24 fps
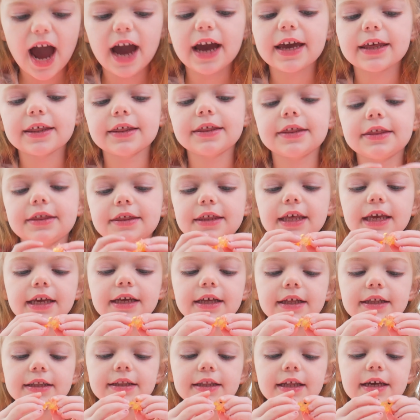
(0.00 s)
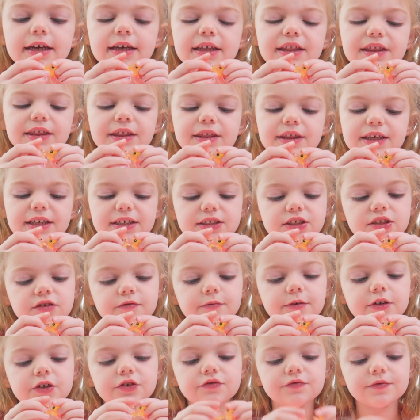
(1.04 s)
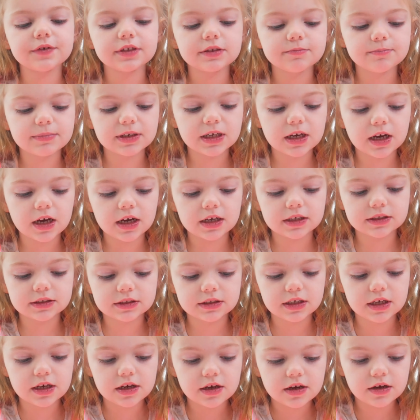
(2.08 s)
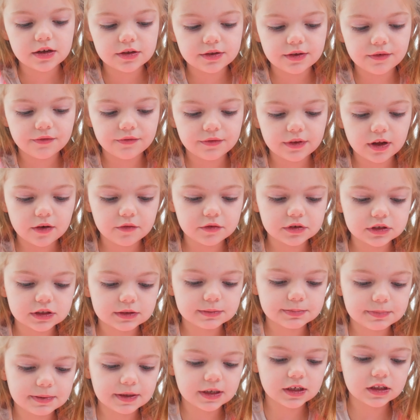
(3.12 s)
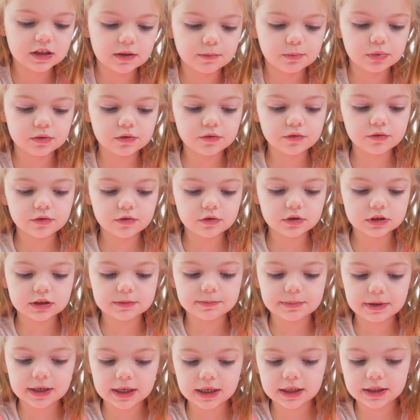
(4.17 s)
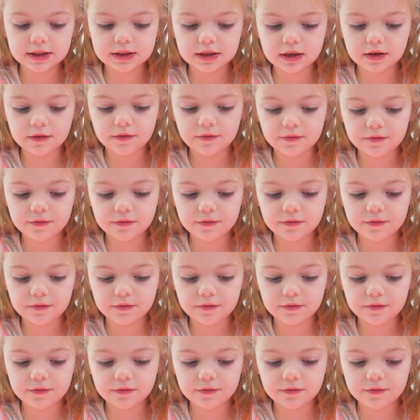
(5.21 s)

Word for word: I think like these two are twins because the flower is pink, the poodle's pink, the